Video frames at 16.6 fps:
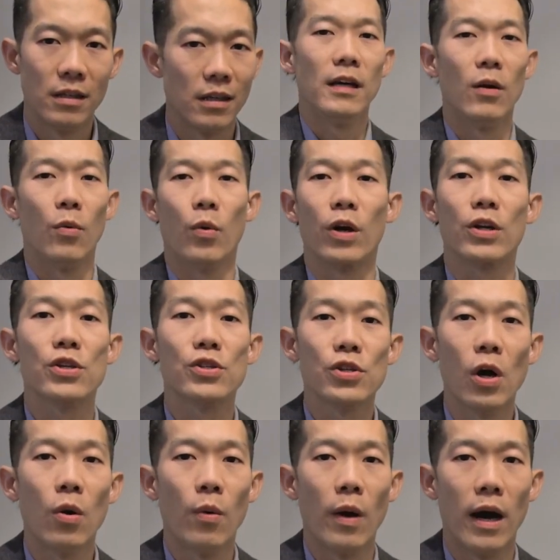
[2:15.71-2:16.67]
It worked
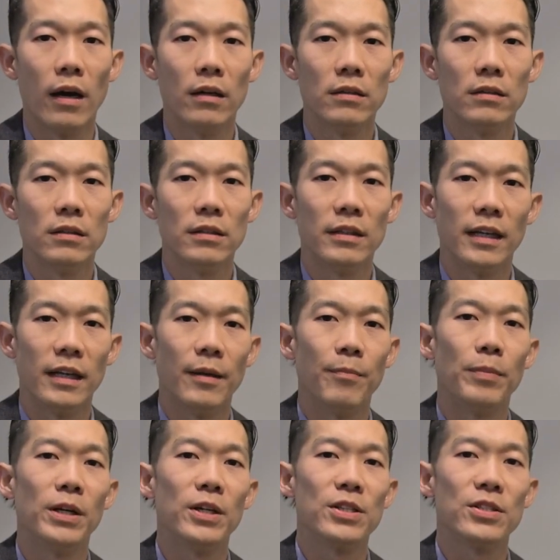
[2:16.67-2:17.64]
so well that it
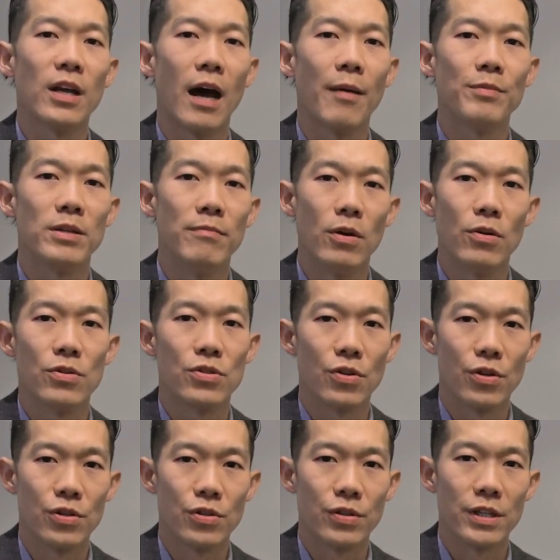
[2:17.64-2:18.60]
put a stop to most
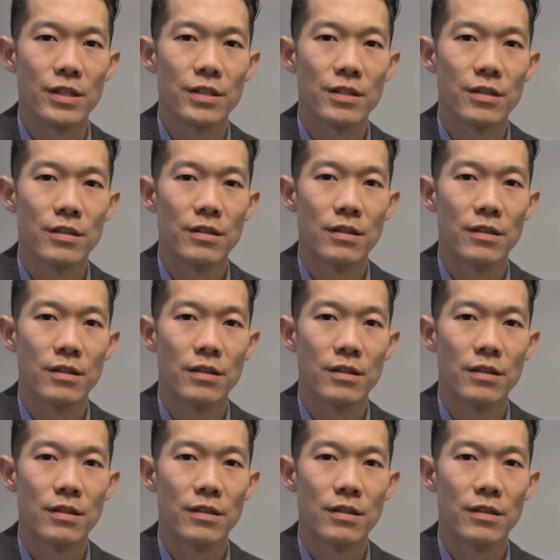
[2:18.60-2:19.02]
surgeries.